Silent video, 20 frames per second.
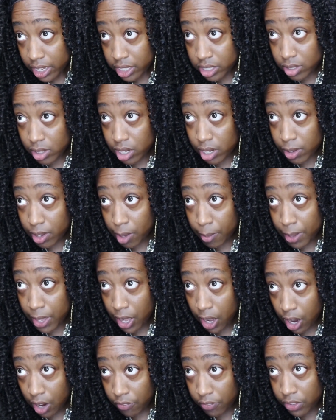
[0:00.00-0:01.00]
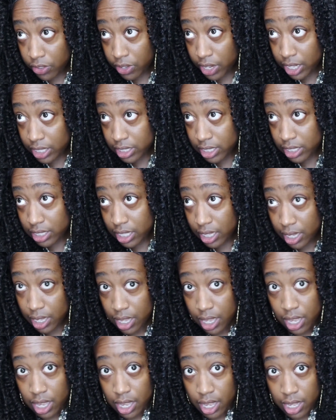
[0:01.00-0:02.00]
It's going to be hard for you guys to
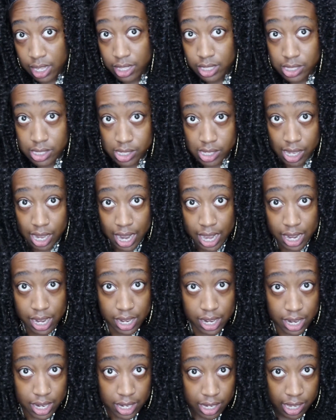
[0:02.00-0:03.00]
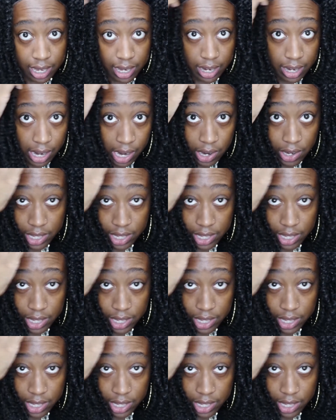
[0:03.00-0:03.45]
see. Slide it in there. I